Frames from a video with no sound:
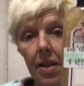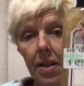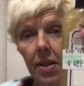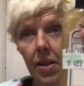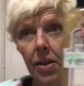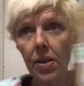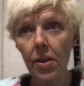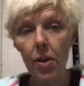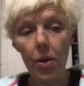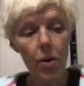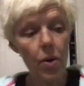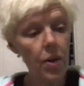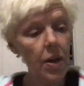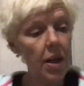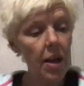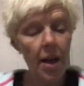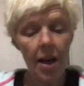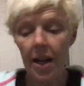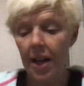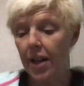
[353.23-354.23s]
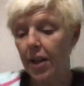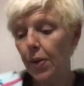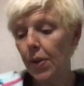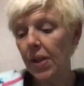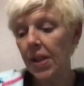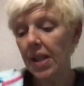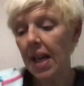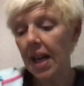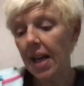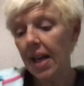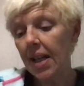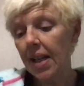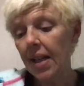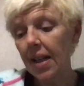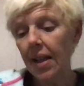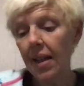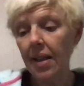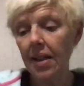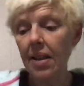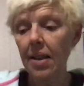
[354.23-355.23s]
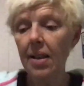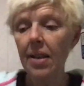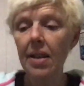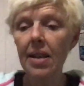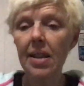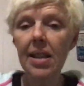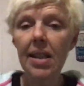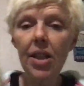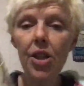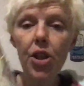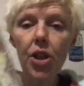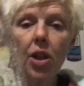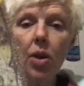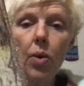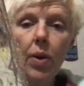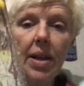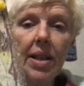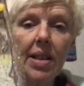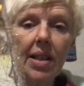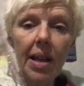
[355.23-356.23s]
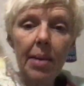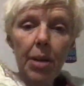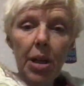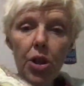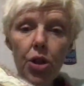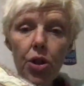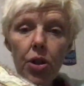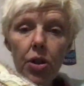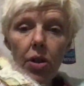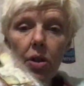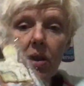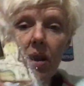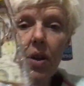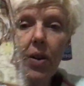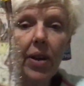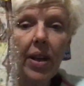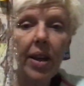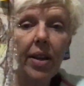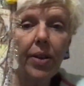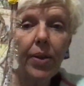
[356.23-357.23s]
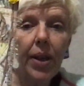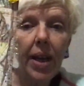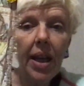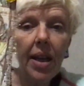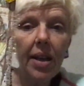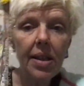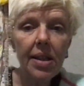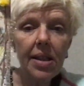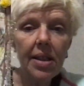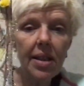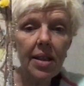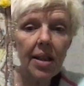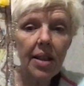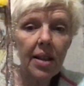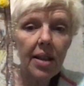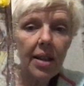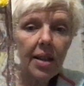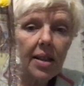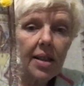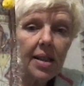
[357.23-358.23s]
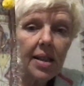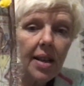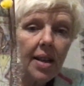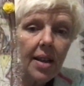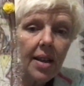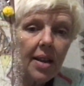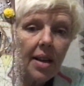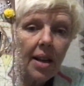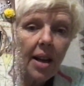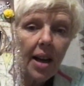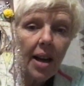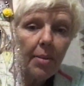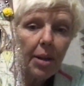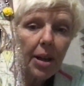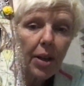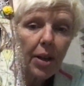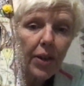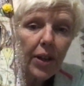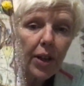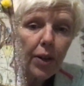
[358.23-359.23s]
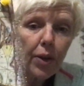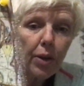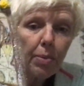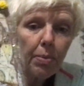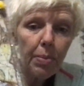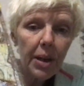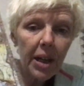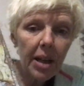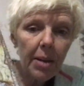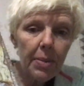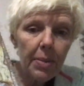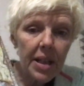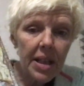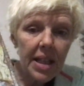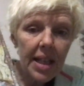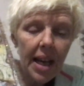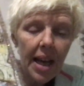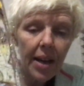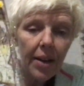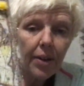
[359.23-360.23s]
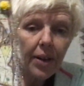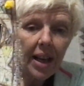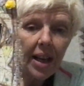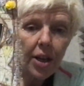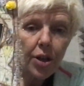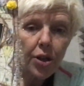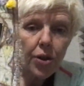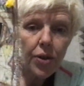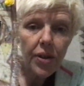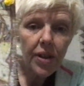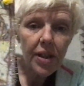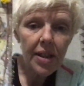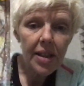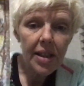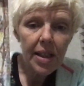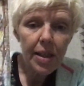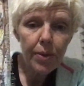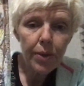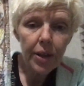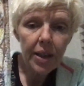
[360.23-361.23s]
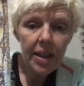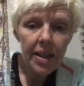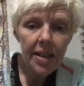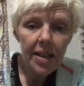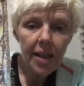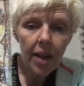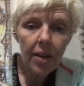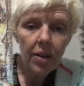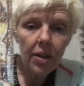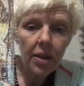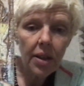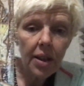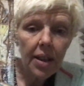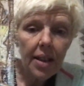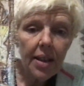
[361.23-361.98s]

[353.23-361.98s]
So I used that, and it's actually quite dimensional. Oh yeah, you can see that it is. I don't think you can pick up the Tattered Angels because it's really subtle.